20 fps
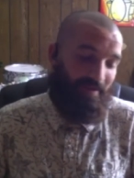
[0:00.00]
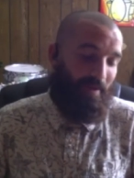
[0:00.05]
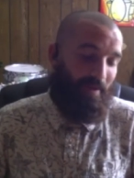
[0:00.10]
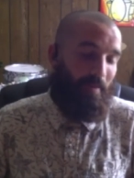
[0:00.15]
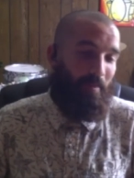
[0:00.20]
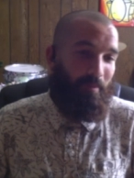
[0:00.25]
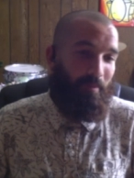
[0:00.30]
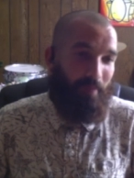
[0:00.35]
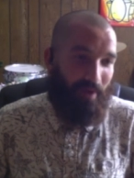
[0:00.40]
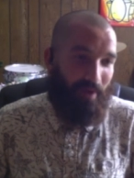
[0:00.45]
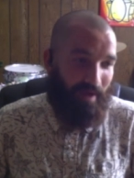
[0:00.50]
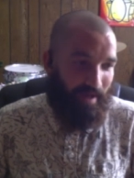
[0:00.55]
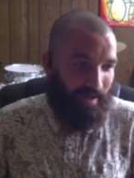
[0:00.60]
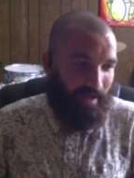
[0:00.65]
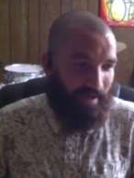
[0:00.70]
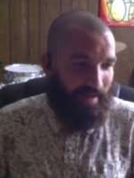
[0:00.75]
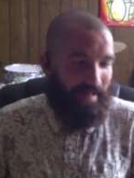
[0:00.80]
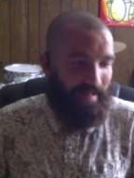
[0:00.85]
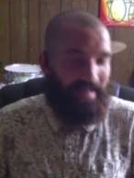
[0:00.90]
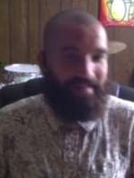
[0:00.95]

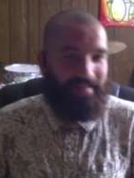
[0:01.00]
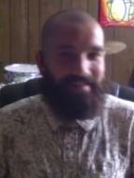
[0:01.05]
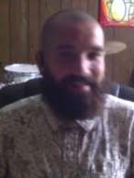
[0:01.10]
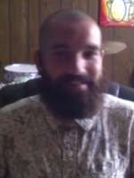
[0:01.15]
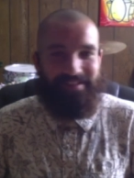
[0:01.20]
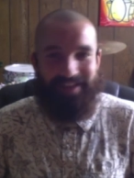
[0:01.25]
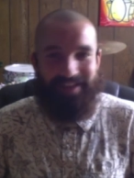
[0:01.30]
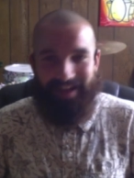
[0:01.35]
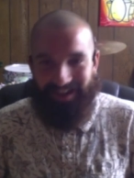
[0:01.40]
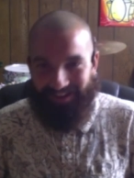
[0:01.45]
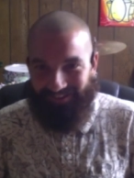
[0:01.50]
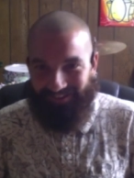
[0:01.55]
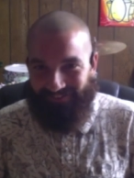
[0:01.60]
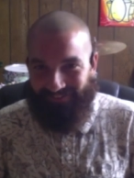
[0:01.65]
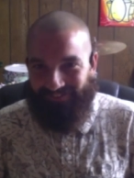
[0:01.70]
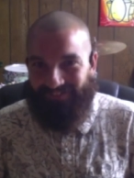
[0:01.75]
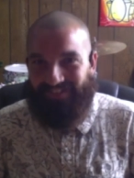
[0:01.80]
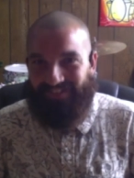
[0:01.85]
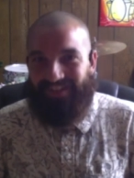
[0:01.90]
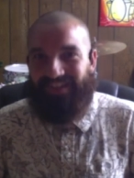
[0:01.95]
But at the time,
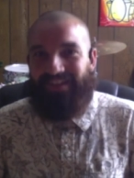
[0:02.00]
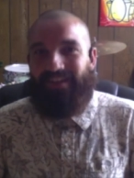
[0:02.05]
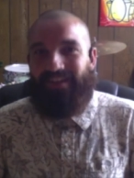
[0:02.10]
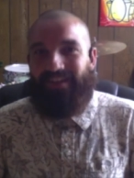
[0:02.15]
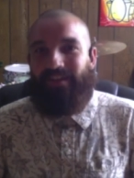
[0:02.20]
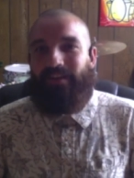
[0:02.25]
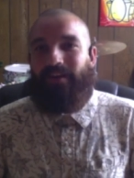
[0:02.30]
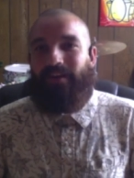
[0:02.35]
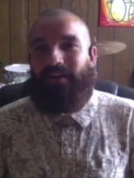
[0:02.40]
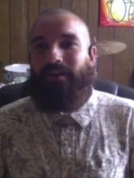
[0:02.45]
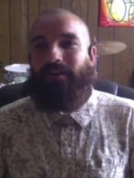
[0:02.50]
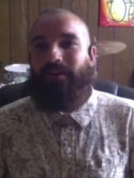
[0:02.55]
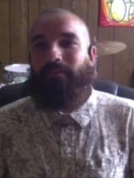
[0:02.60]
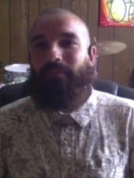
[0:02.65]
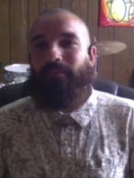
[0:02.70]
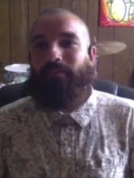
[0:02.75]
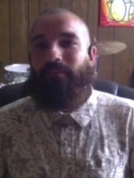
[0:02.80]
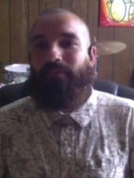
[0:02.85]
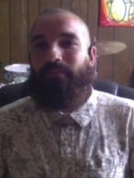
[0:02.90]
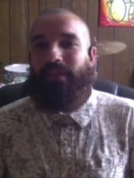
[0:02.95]

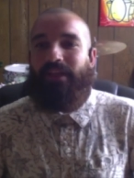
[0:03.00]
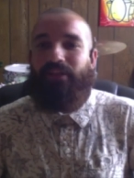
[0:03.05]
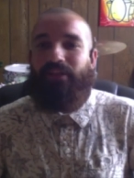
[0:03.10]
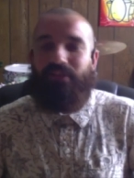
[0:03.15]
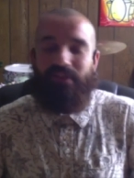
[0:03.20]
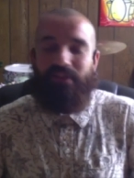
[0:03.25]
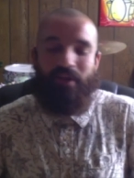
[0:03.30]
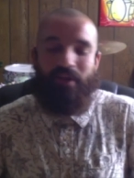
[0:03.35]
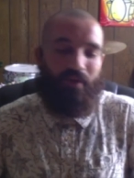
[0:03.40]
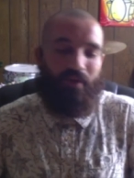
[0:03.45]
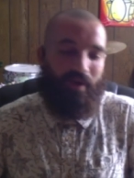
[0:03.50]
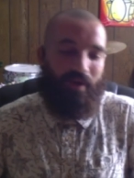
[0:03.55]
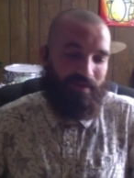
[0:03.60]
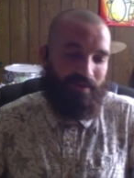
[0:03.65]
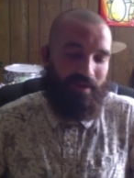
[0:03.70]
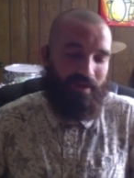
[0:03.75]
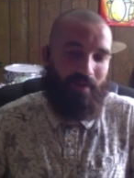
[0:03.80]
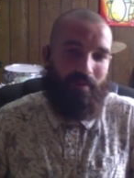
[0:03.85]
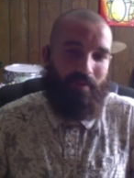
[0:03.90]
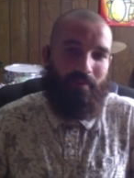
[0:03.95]
um, each summer I was
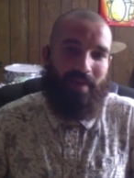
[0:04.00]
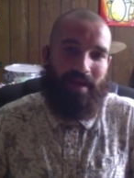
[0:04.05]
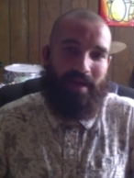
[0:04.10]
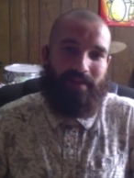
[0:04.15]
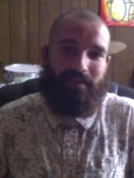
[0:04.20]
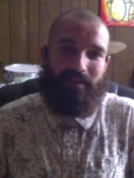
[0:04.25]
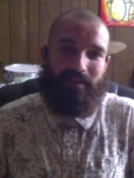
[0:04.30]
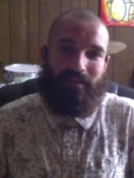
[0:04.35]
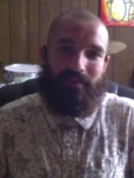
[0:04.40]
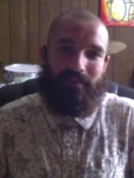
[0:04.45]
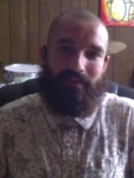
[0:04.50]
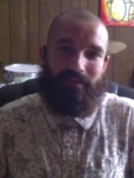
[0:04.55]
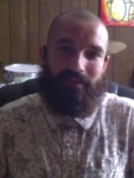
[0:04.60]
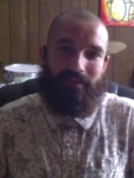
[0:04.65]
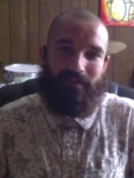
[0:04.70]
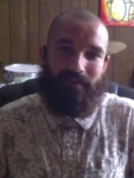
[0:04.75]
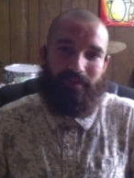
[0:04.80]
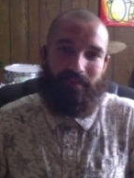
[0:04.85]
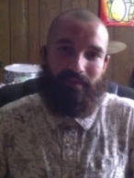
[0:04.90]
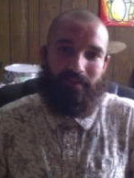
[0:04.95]
coming back to,
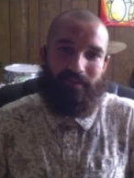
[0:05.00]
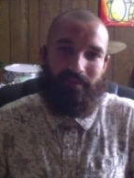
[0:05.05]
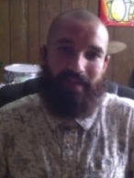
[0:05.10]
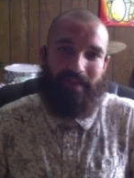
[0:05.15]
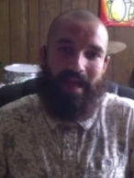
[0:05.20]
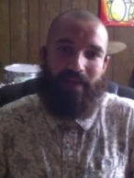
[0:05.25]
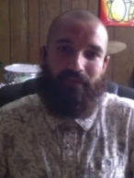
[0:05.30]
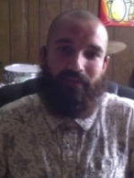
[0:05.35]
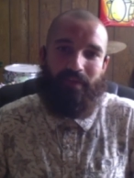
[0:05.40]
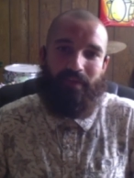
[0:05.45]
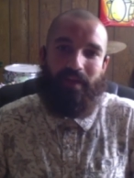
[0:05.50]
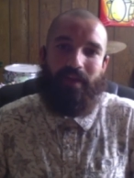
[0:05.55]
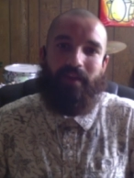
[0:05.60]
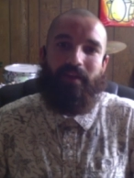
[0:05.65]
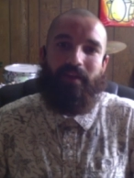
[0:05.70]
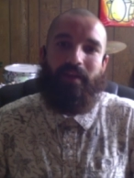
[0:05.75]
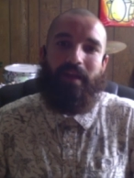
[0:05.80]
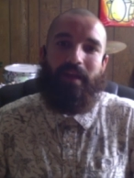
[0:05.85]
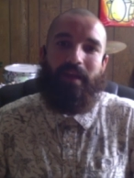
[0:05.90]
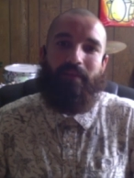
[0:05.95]
to Lafayette
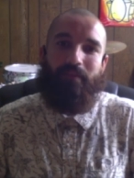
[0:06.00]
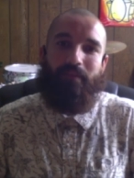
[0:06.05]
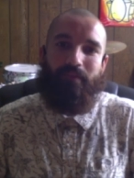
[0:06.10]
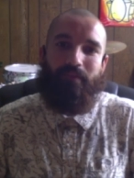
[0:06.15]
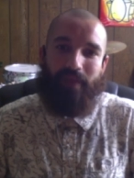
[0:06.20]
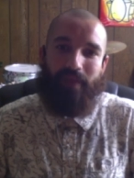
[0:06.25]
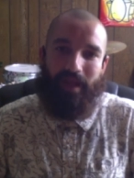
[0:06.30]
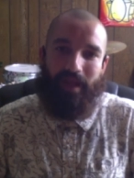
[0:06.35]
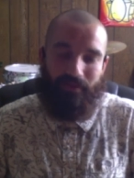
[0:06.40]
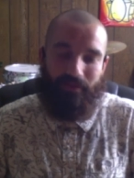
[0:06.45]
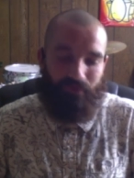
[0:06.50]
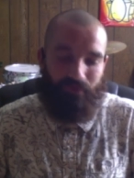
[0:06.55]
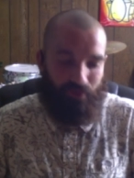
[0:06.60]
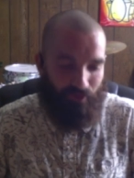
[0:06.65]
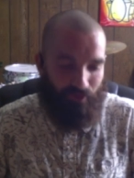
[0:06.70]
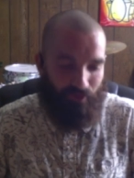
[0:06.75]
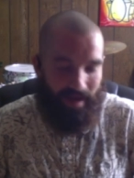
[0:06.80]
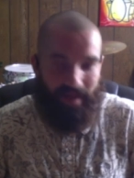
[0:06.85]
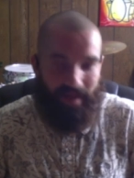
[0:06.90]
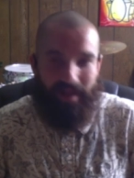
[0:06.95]
and, and
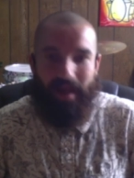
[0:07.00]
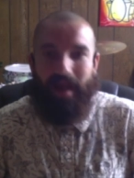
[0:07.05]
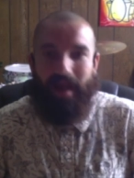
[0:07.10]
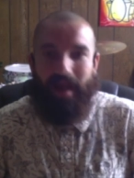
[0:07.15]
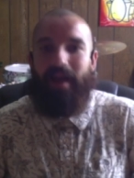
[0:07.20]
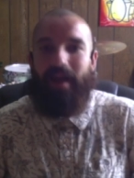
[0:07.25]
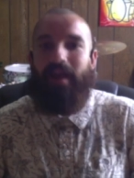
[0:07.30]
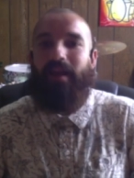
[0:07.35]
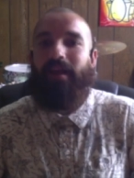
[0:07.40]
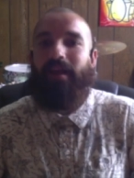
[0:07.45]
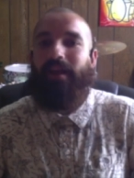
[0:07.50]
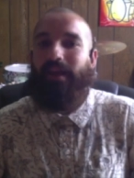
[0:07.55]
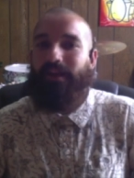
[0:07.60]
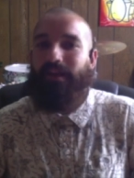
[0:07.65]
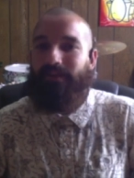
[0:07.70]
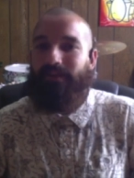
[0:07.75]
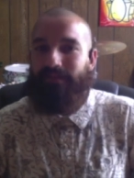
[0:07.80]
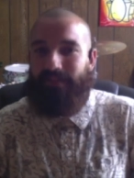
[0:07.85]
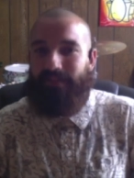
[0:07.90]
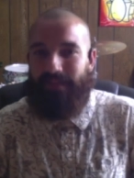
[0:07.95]
Trey and I
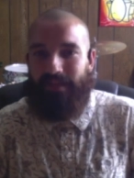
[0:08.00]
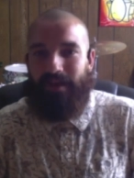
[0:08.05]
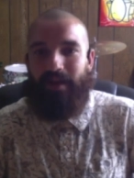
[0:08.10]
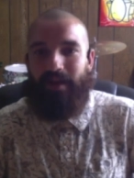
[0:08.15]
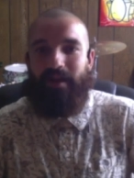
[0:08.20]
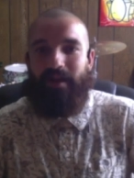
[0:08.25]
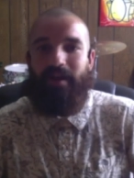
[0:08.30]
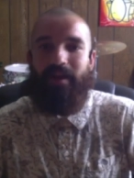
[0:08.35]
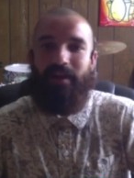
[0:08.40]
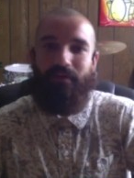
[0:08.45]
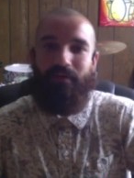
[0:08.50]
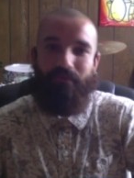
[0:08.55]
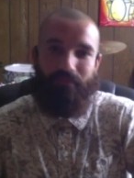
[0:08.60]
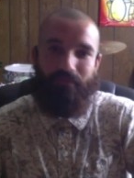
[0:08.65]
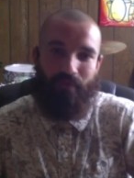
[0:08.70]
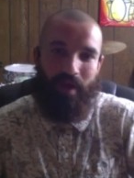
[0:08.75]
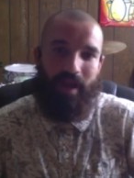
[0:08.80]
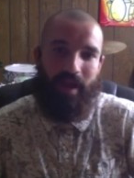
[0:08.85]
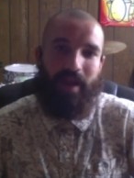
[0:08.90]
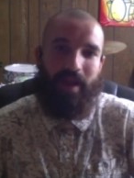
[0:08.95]
and Dion and
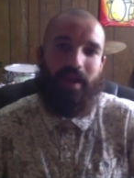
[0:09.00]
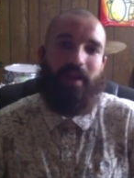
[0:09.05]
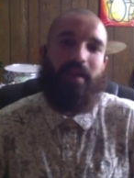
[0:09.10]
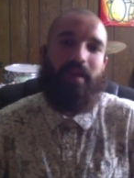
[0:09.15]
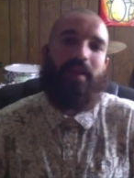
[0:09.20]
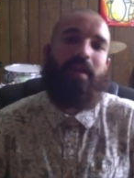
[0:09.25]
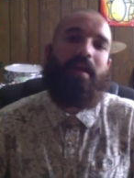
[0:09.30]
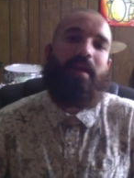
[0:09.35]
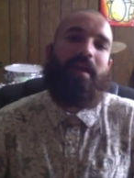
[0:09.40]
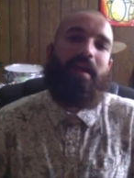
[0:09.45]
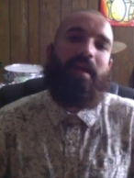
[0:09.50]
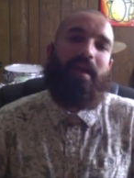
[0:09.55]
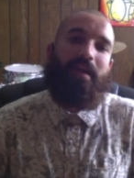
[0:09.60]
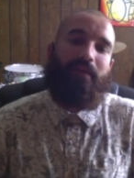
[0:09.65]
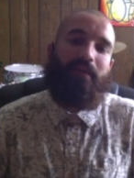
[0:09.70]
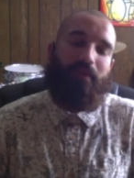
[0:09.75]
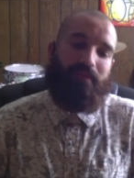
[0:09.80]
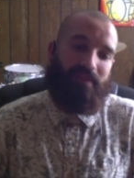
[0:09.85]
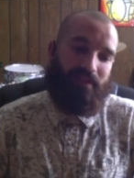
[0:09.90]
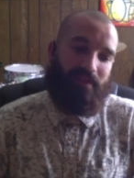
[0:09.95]
Frank.
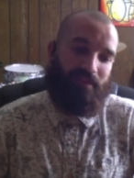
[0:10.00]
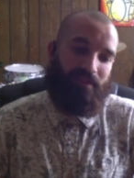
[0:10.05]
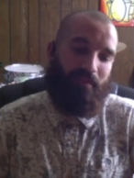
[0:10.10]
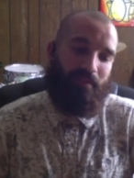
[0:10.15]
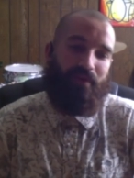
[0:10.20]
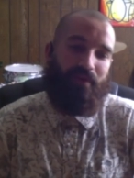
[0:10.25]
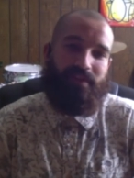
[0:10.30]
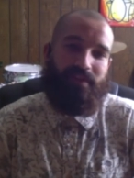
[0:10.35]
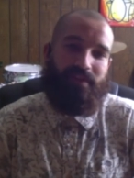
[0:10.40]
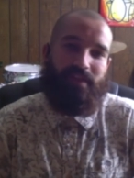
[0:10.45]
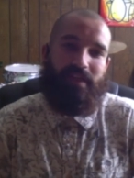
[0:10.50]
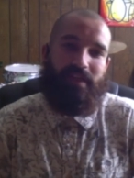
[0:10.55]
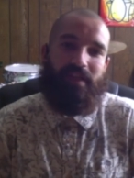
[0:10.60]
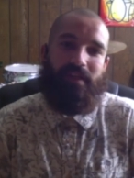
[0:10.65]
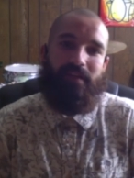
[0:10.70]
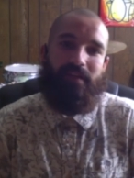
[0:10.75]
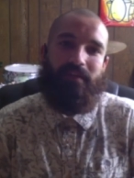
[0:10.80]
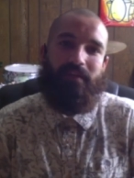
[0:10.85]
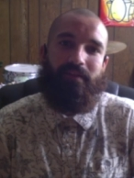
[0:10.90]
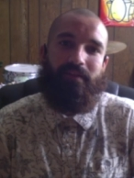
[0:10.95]
There was a small
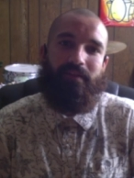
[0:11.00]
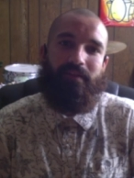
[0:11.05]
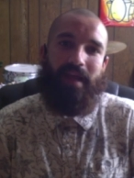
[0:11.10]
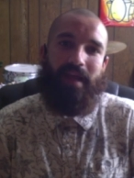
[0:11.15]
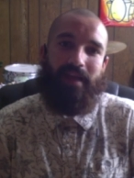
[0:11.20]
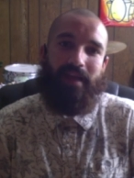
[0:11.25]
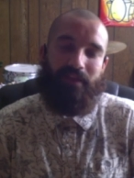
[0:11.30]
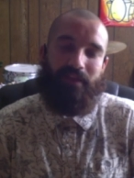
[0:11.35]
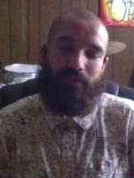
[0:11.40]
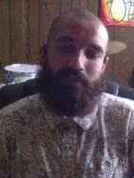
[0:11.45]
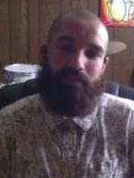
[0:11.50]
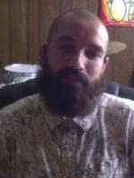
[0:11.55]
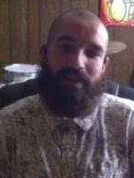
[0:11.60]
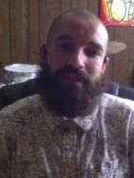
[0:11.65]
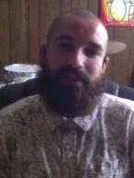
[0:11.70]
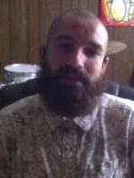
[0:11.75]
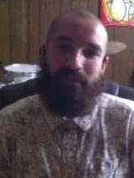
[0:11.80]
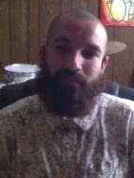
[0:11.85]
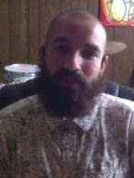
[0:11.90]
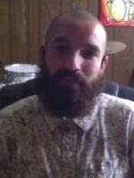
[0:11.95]
scene at this
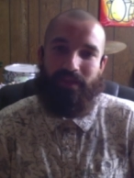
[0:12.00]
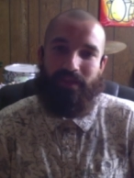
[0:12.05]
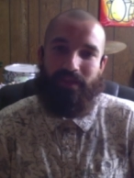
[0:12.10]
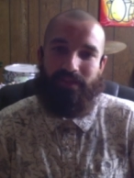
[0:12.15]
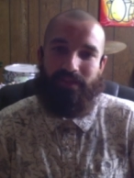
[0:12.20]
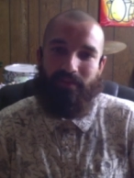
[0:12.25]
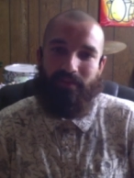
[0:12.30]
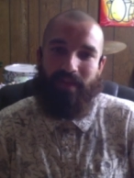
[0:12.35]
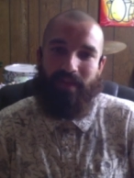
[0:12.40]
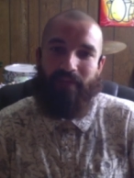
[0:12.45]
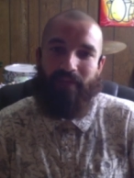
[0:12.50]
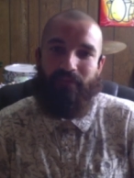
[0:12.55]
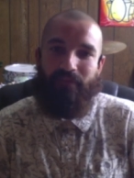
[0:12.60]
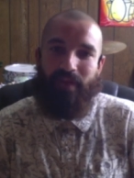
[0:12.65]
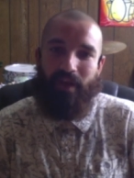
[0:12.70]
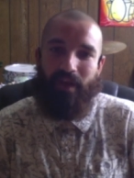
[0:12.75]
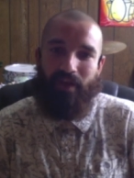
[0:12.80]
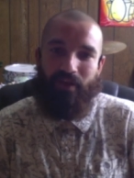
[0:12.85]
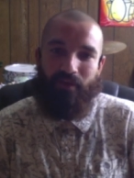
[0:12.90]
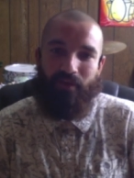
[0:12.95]
pizza place in
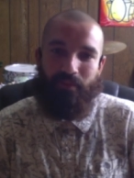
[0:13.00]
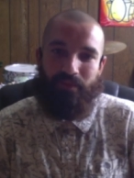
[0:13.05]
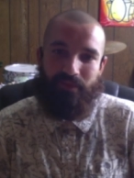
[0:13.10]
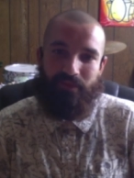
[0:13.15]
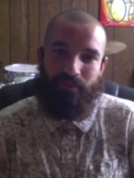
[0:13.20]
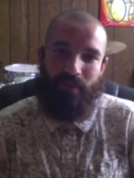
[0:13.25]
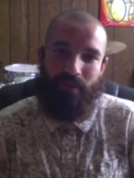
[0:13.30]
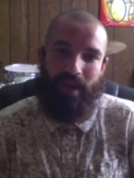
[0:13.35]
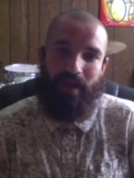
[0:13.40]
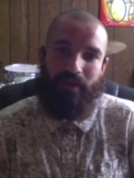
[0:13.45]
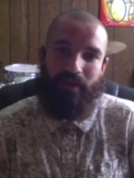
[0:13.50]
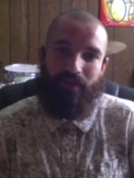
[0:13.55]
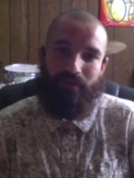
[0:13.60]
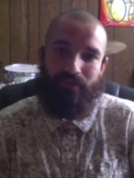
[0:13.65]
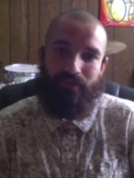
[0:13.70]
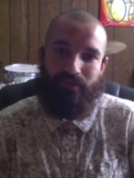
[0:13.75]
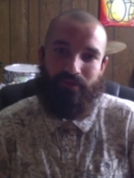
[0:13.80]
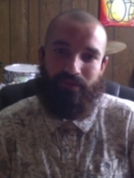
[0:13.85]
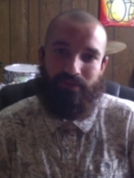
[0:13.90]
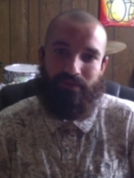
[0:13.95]
Lafayette called Disbanos